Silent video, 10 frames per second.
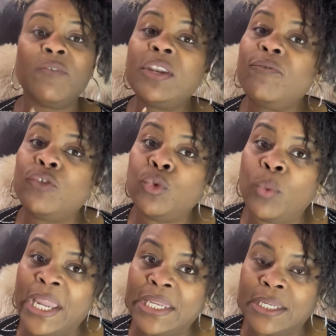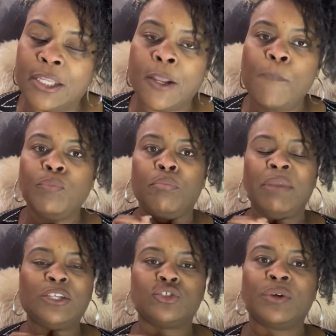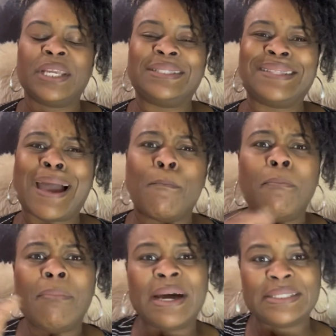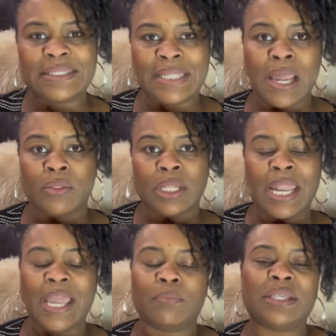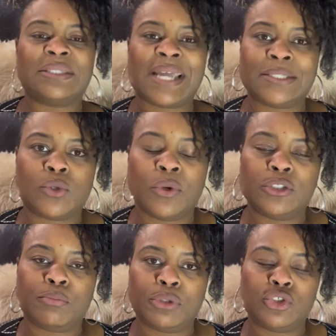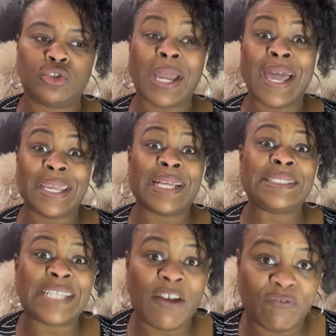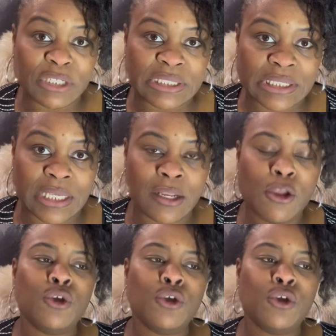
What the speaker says: Even if you waited, make sure it's not months down the line because that's going to put you at a deficit